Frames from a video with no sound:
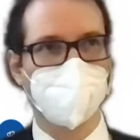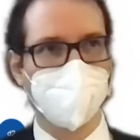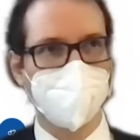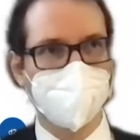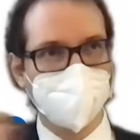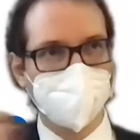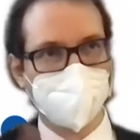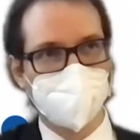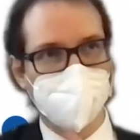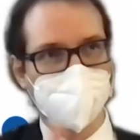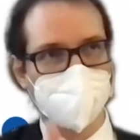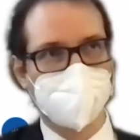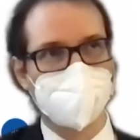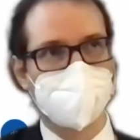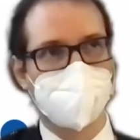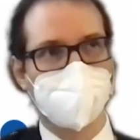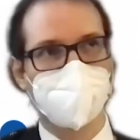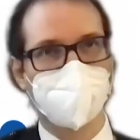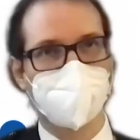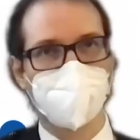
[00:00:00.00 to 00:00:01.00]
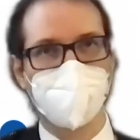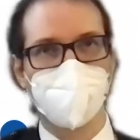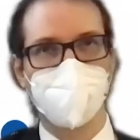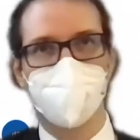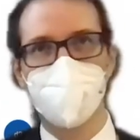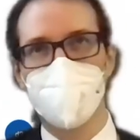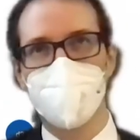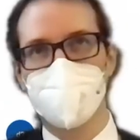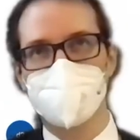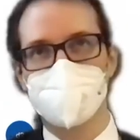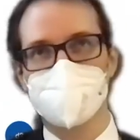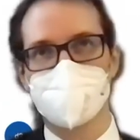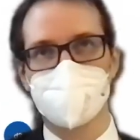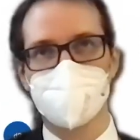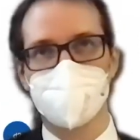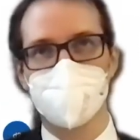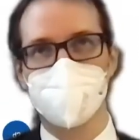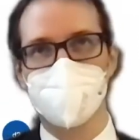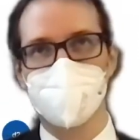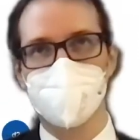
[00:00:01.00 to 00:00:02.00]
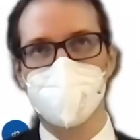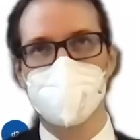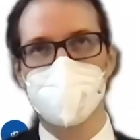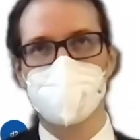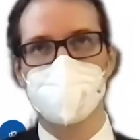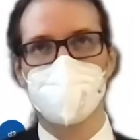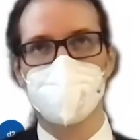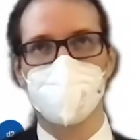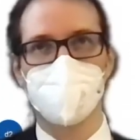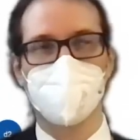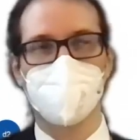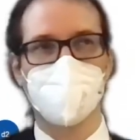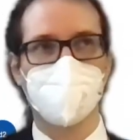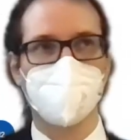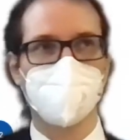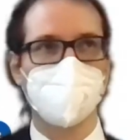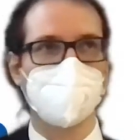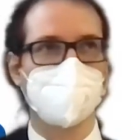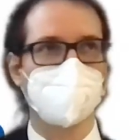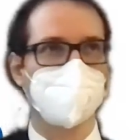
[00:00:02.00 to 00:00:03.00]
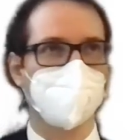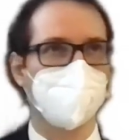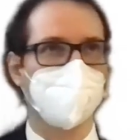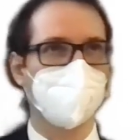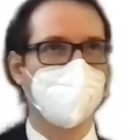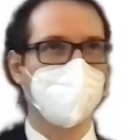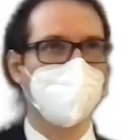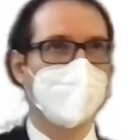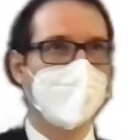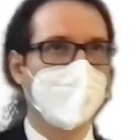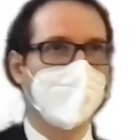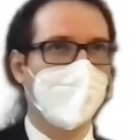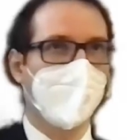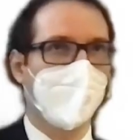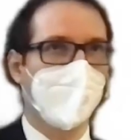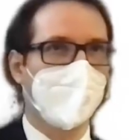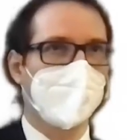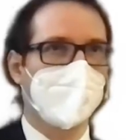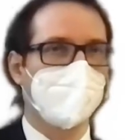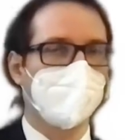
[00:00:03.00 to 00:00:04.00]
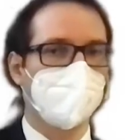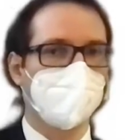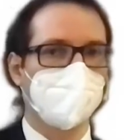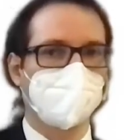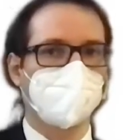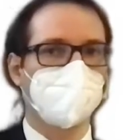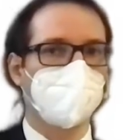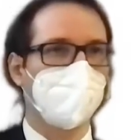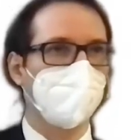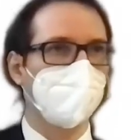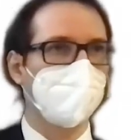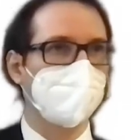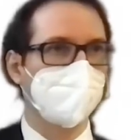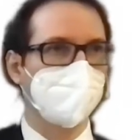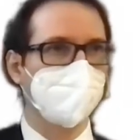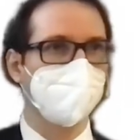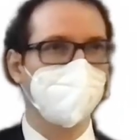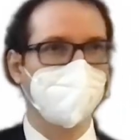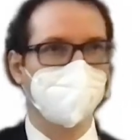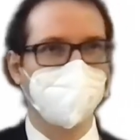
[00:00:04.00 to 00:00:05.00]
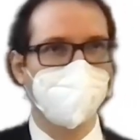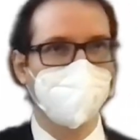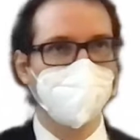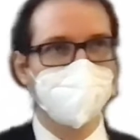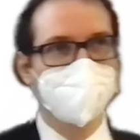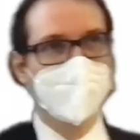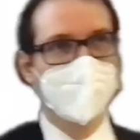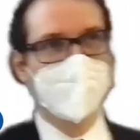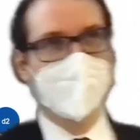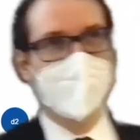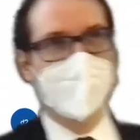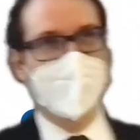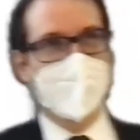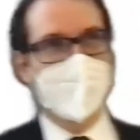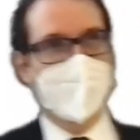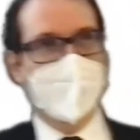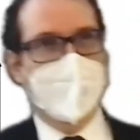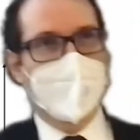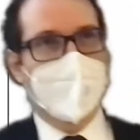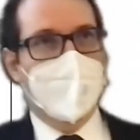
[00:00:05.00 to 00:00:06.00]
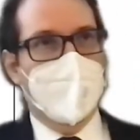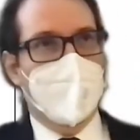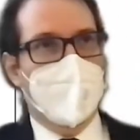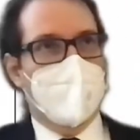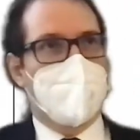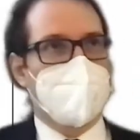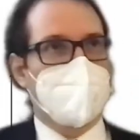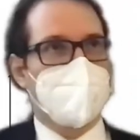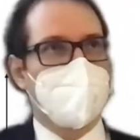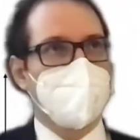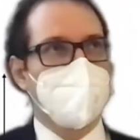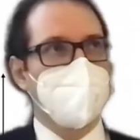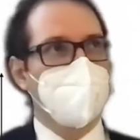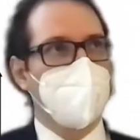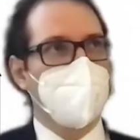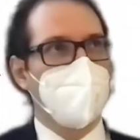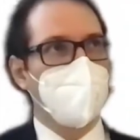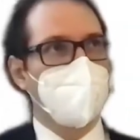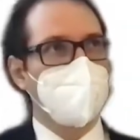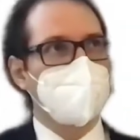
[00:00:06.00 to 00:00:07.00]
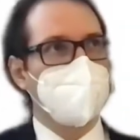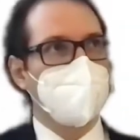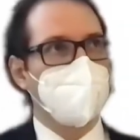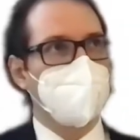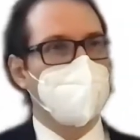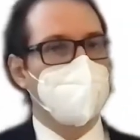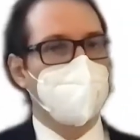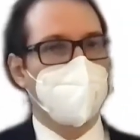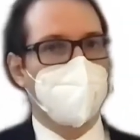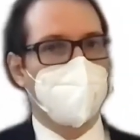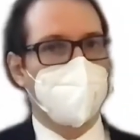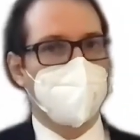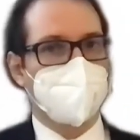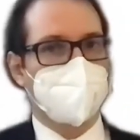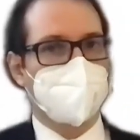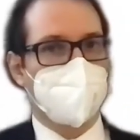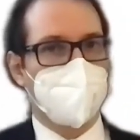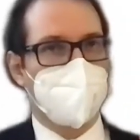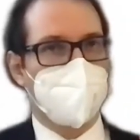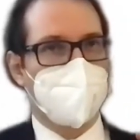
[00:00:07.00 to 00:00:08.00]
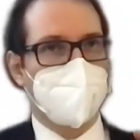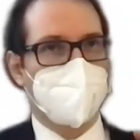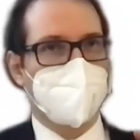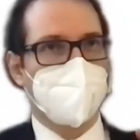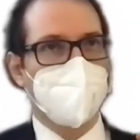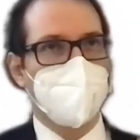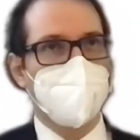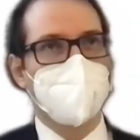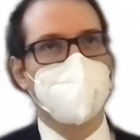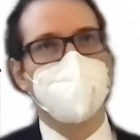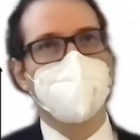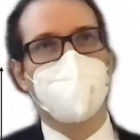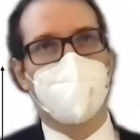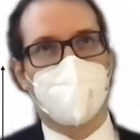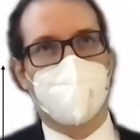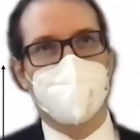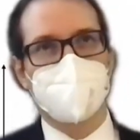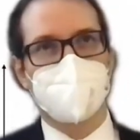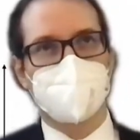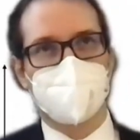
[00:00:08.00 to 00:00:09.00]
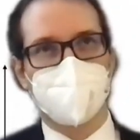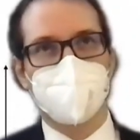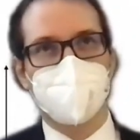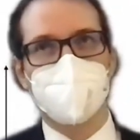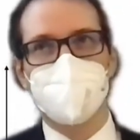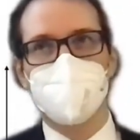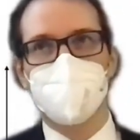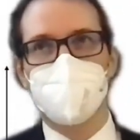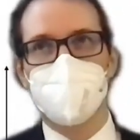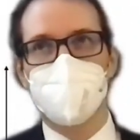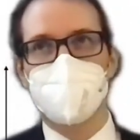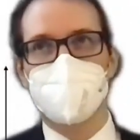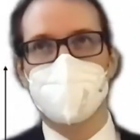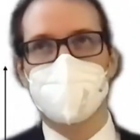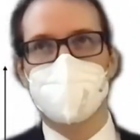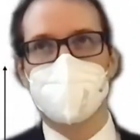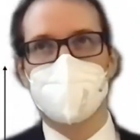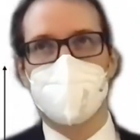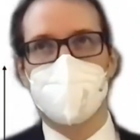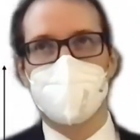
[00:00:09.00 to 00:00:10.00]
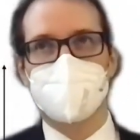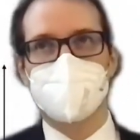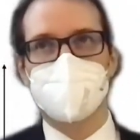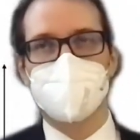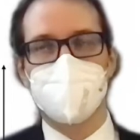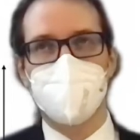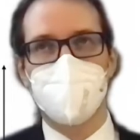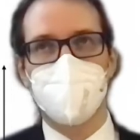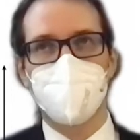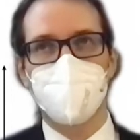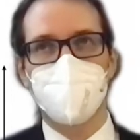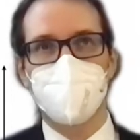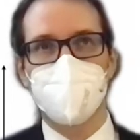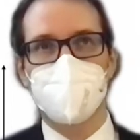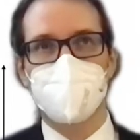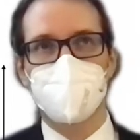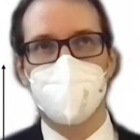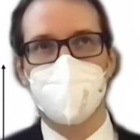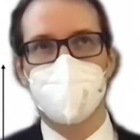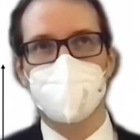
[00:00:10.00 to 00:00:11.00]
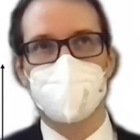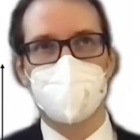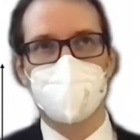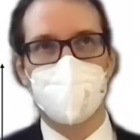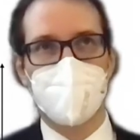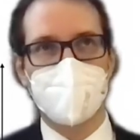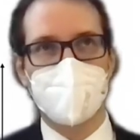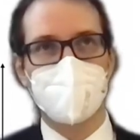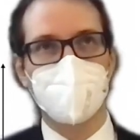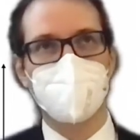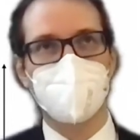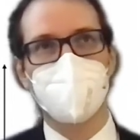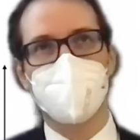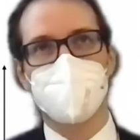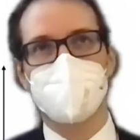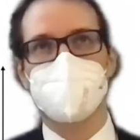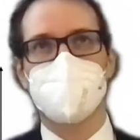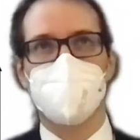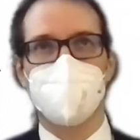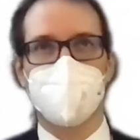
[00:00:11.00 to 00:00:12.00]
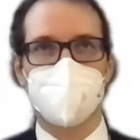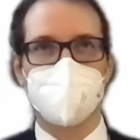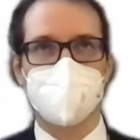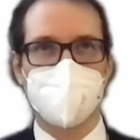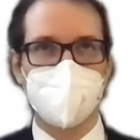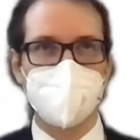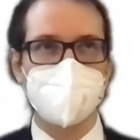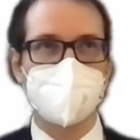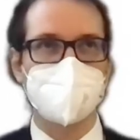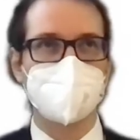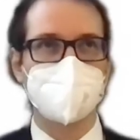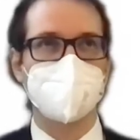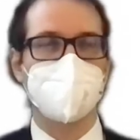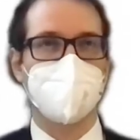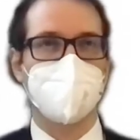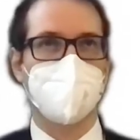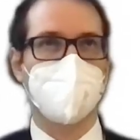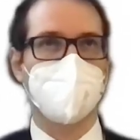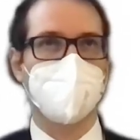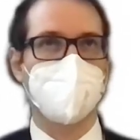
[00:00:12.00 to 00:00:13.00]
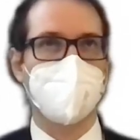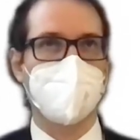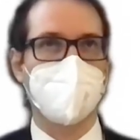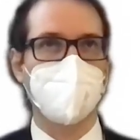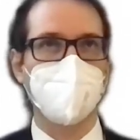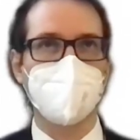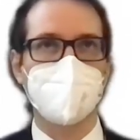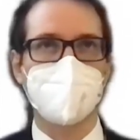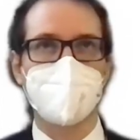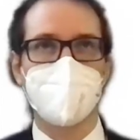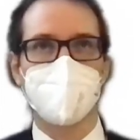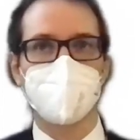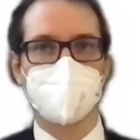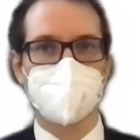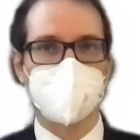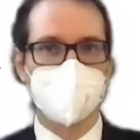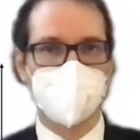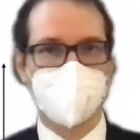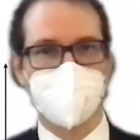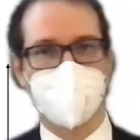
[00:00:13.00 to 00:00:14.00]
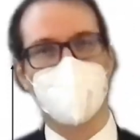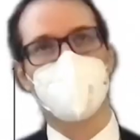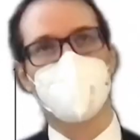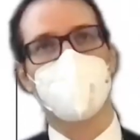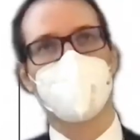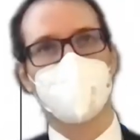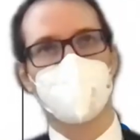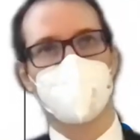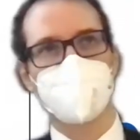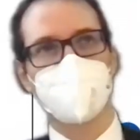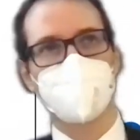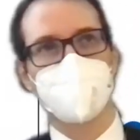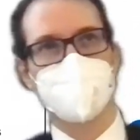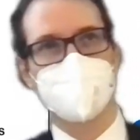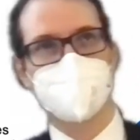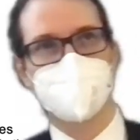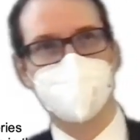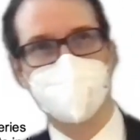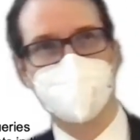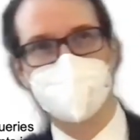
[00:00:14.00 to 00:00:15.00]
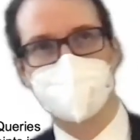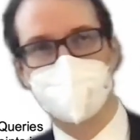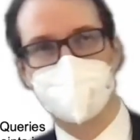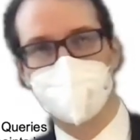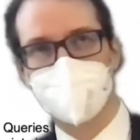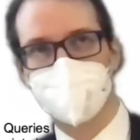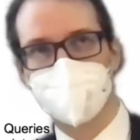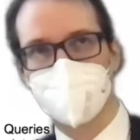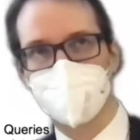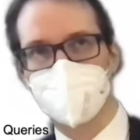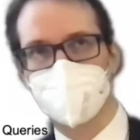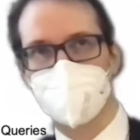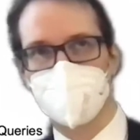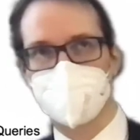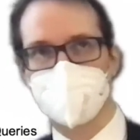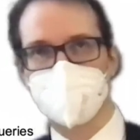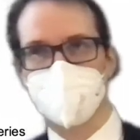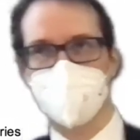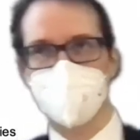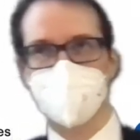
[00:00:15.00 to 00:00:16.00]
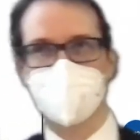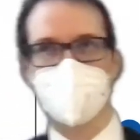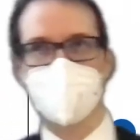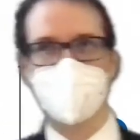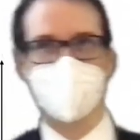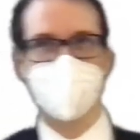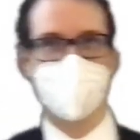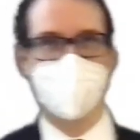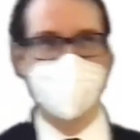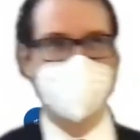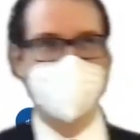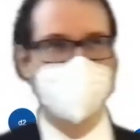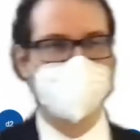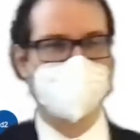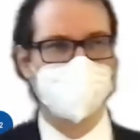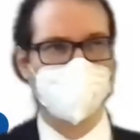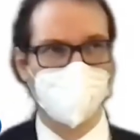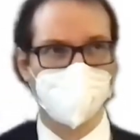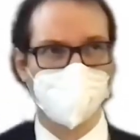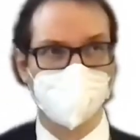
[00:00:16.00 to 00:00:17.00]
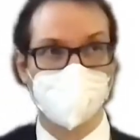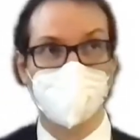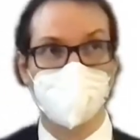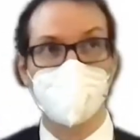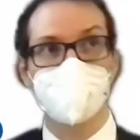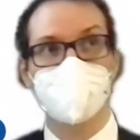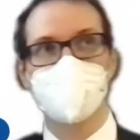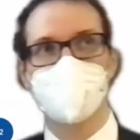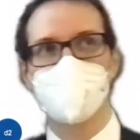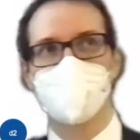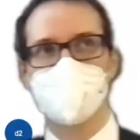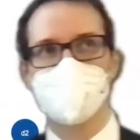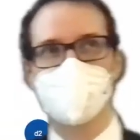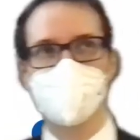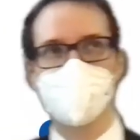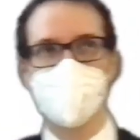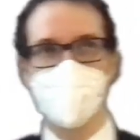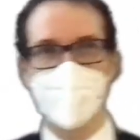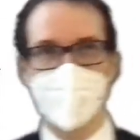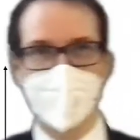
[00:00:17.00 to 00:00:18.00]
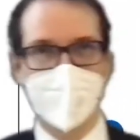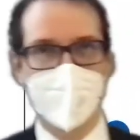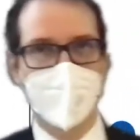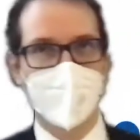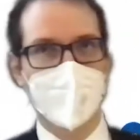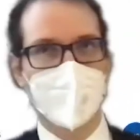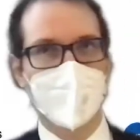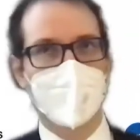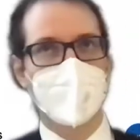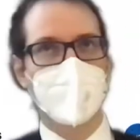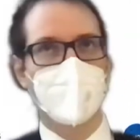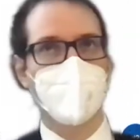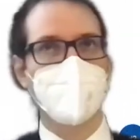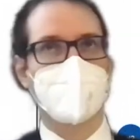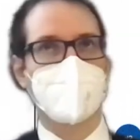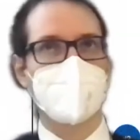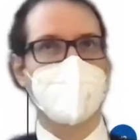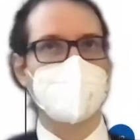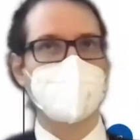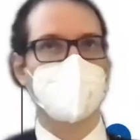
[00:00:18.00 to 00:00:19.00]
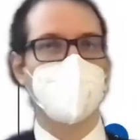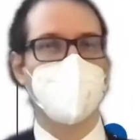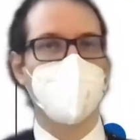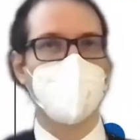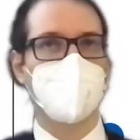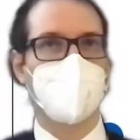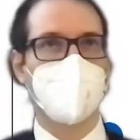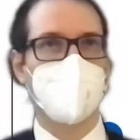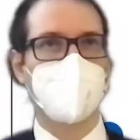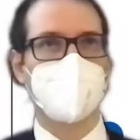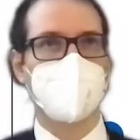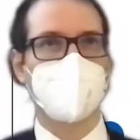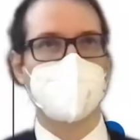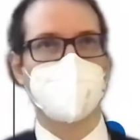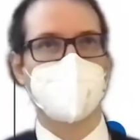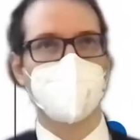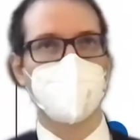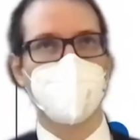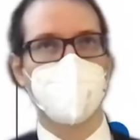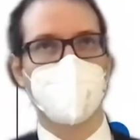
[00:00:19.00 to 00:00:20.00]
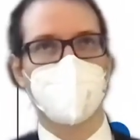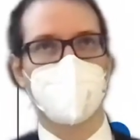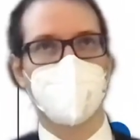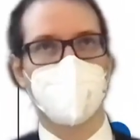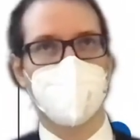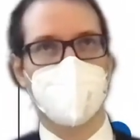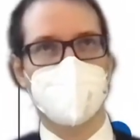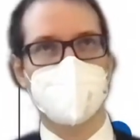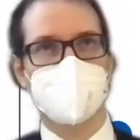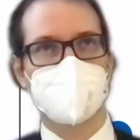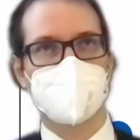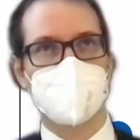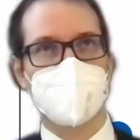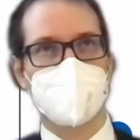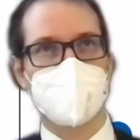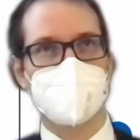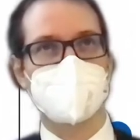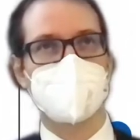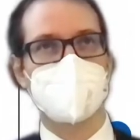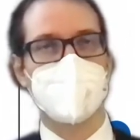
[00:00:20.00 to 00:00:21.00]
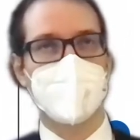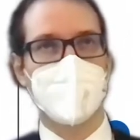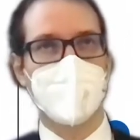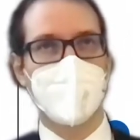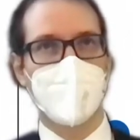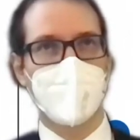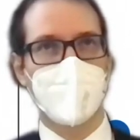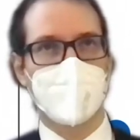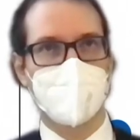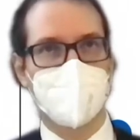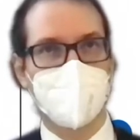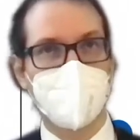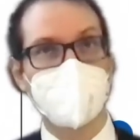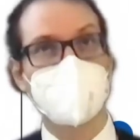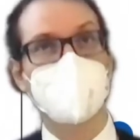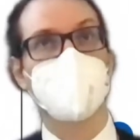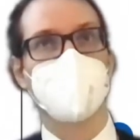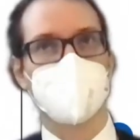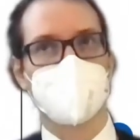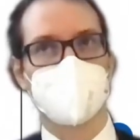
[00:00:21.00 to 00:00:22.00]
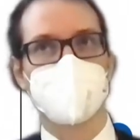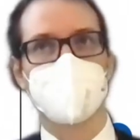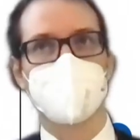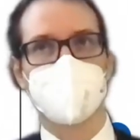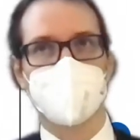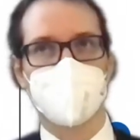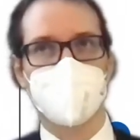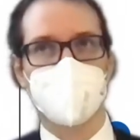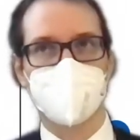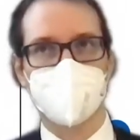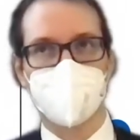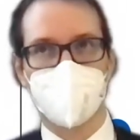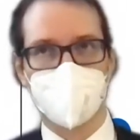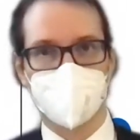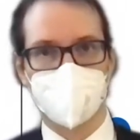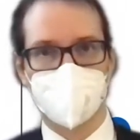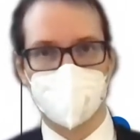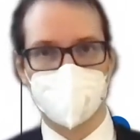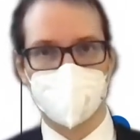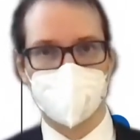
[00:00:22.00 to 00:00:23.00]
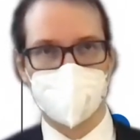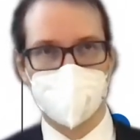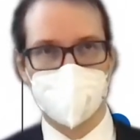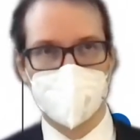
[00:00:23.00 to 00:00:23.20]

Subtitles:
it using several fields in some querying interface. But then we looked into something even more awesome, which is that if we switch to bag of words semantics, and now we count the number of occurrences of the terms in each document, what's called term frequency, we can actually represent the documents as vectors of numbers.